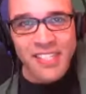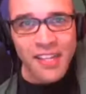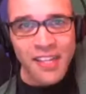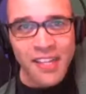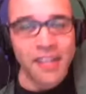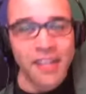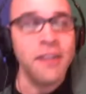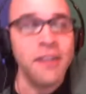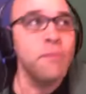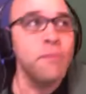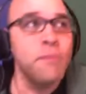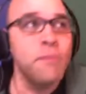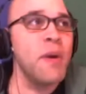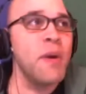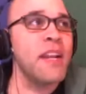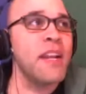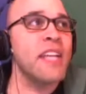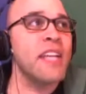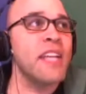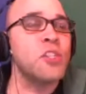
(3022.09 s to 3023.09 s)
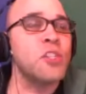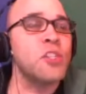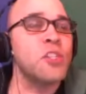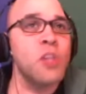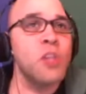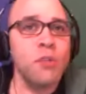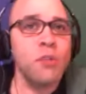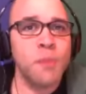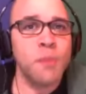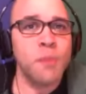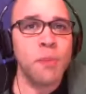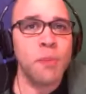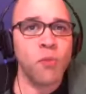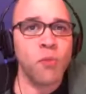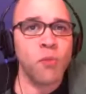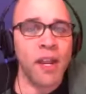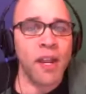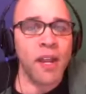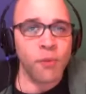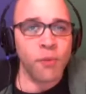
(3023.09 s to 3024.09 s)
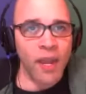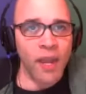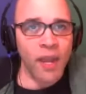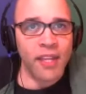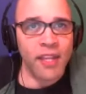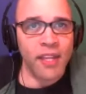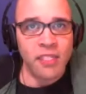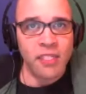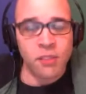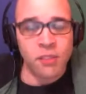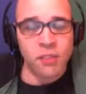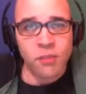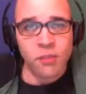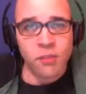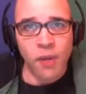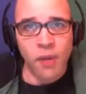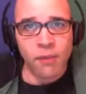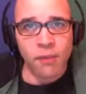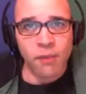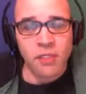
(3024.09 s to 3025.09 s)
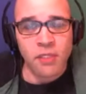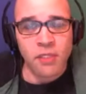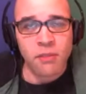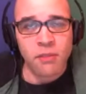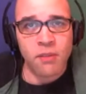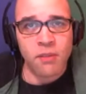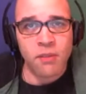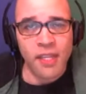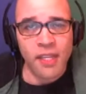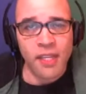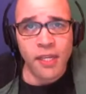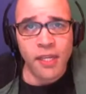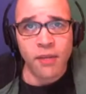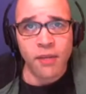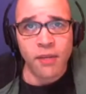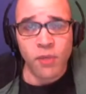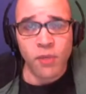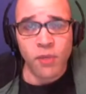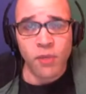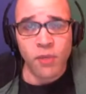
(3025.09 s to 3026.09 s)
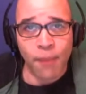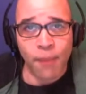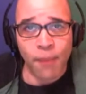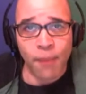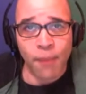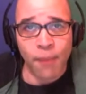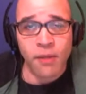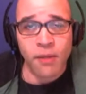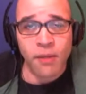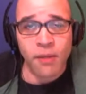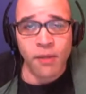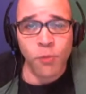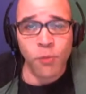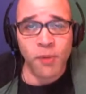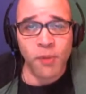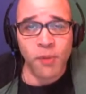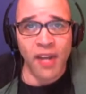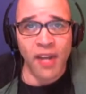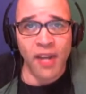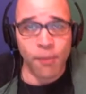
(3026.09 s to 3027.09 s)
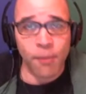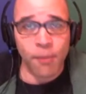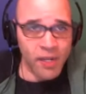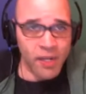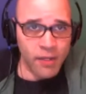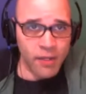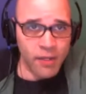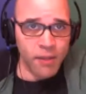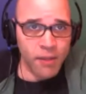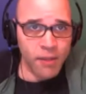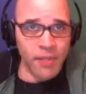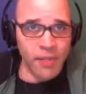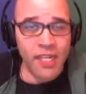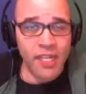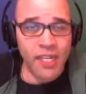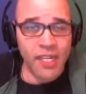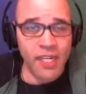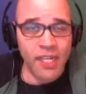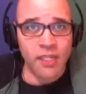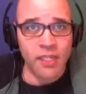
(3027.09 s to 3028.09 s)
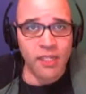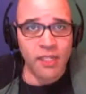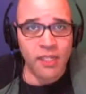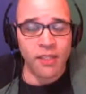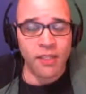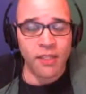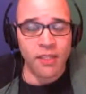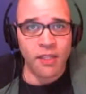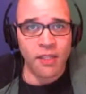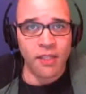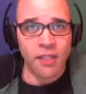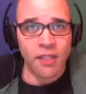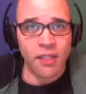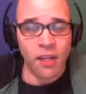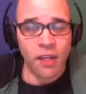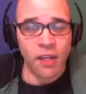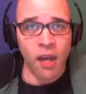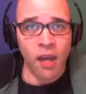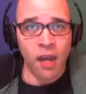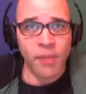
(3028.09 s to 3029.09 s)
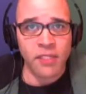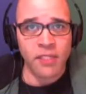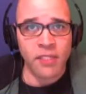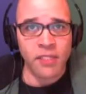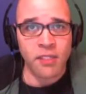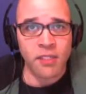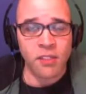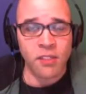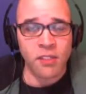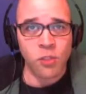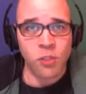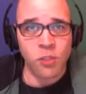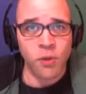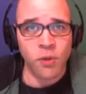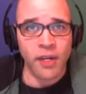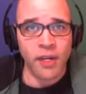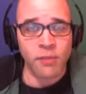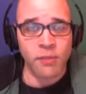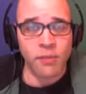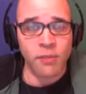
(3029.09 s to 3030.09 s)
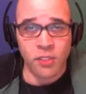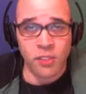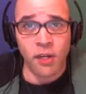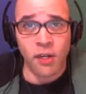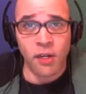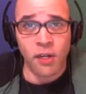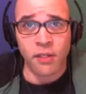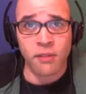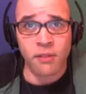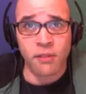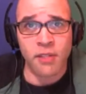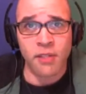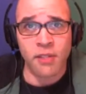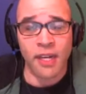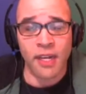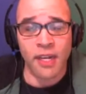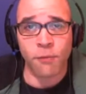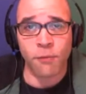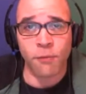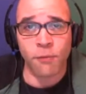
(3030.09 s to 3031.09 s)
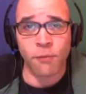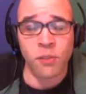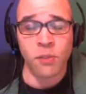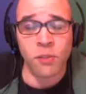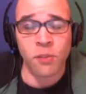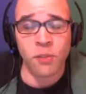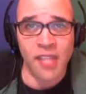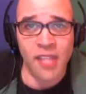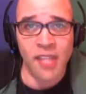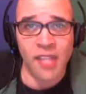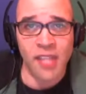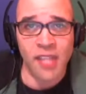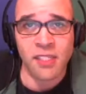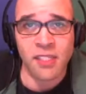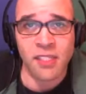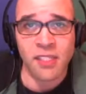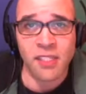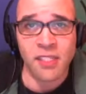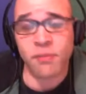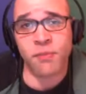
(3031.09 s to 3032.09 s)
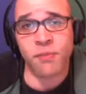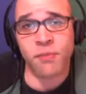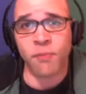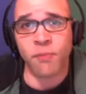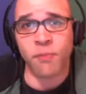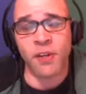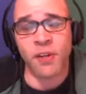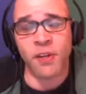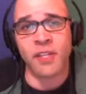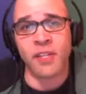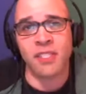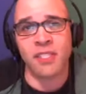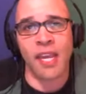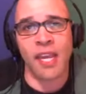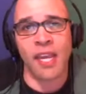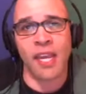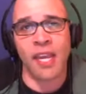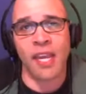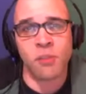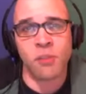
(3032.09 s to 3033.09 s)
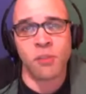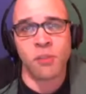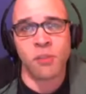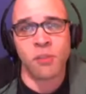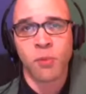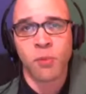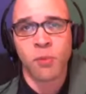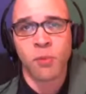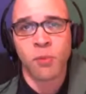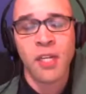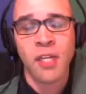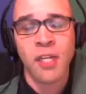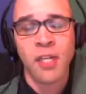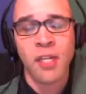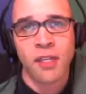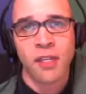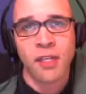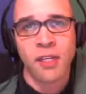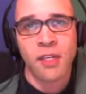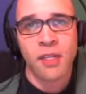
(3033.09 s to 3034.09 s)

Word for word: it, but it shows people right away. At least this is what I was thinking would happen, and I was hoping would happen, and immediately the comments in the story started getting filled with dance gifs from various games. So people, it was